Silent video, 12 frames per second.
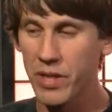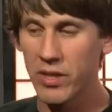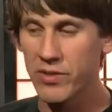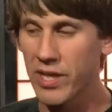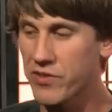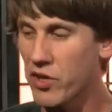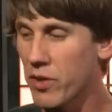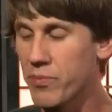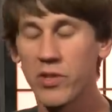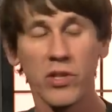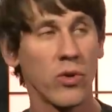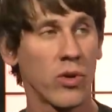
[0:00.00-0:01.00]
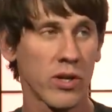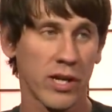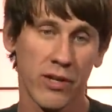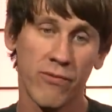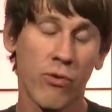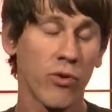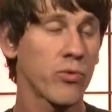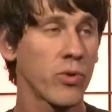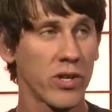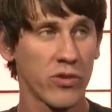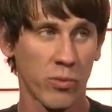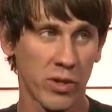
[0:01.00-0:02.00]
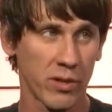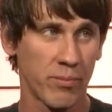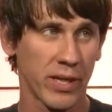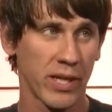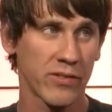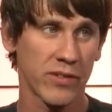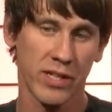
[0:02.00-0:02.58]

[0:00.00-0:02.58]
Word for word: you know tech startups in New York, and Foursquare is one of the biggest,